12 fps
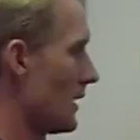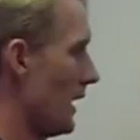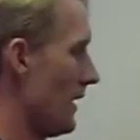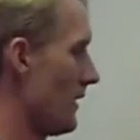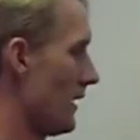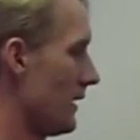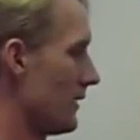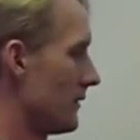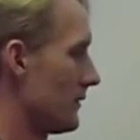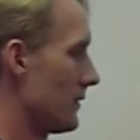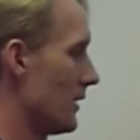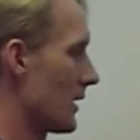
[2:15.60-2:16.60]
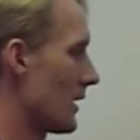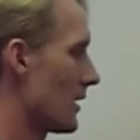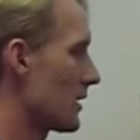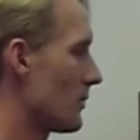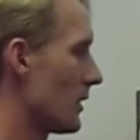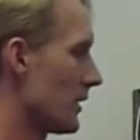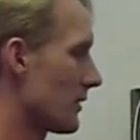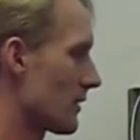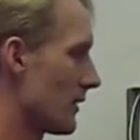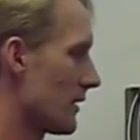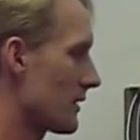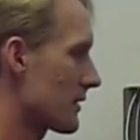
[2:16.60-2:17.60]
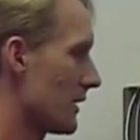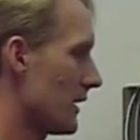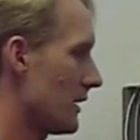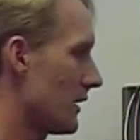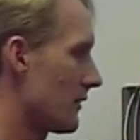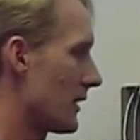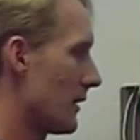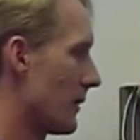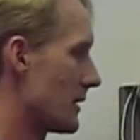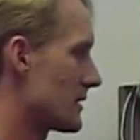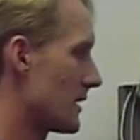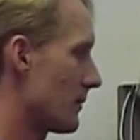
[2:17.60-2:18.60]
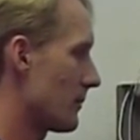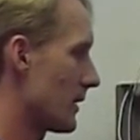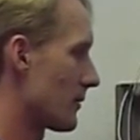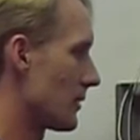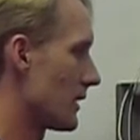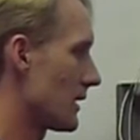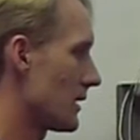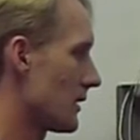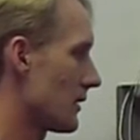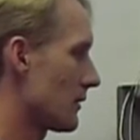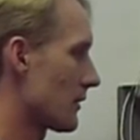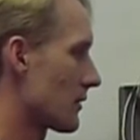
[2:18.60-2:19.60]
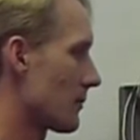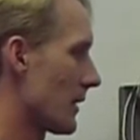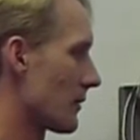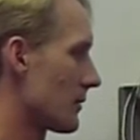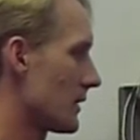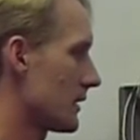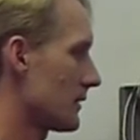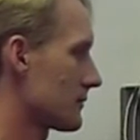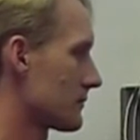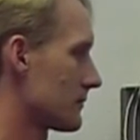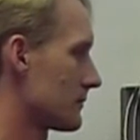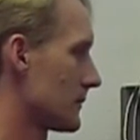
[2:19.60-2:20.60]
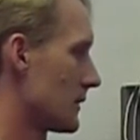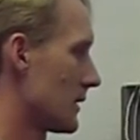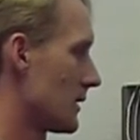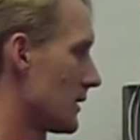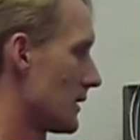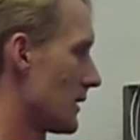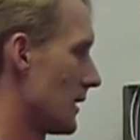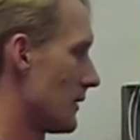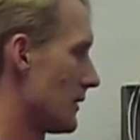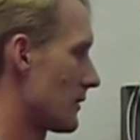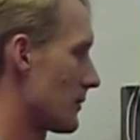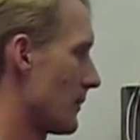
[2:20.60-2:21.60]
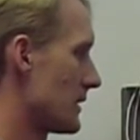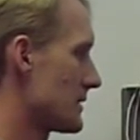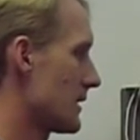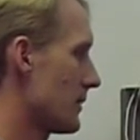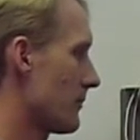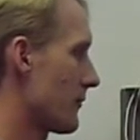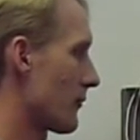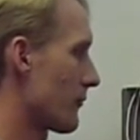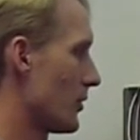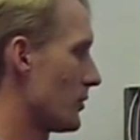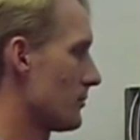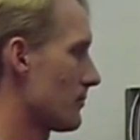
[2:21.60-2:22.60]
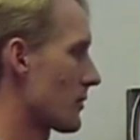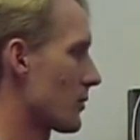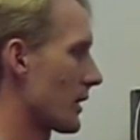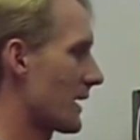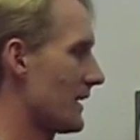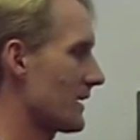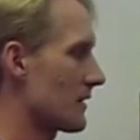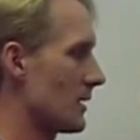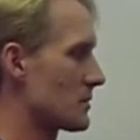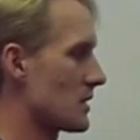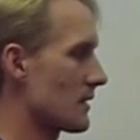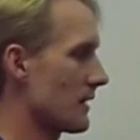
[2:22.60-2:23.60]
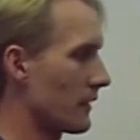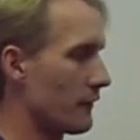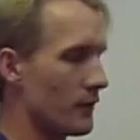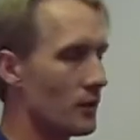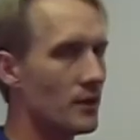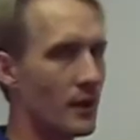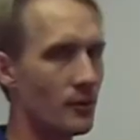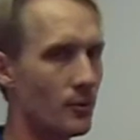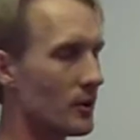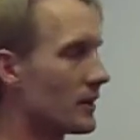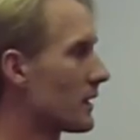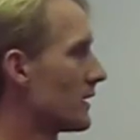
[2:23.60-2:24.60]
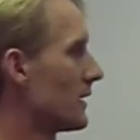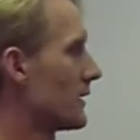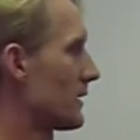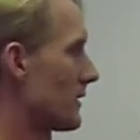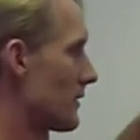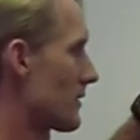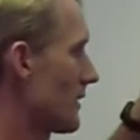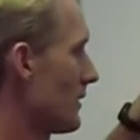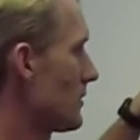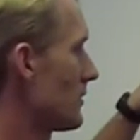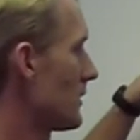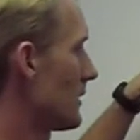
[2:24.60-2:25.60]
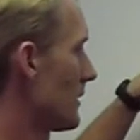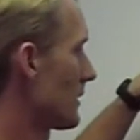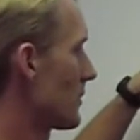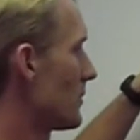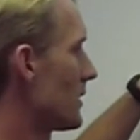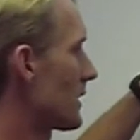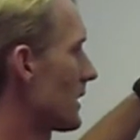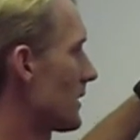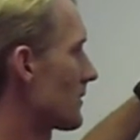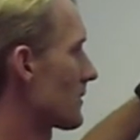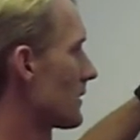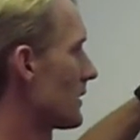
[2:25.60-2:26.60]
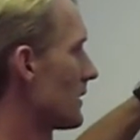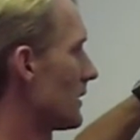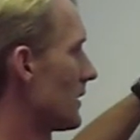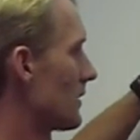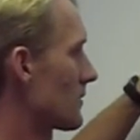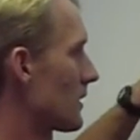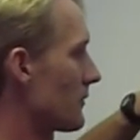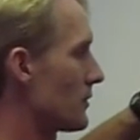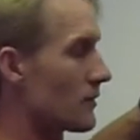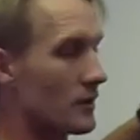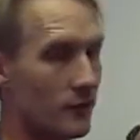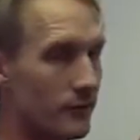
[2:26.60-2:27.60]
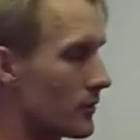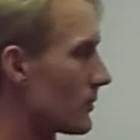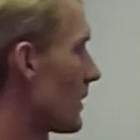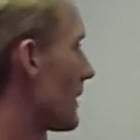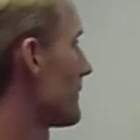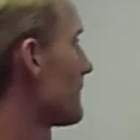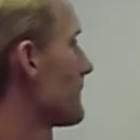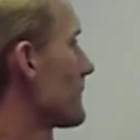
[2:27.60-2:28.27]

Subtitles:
And then on a Honeywell, it's on this side. I've got my tip and ring here. This is my ring, and this is my tip for phone. So it connects up just like a phone line would. The cell unit communicates instead of using a phone line.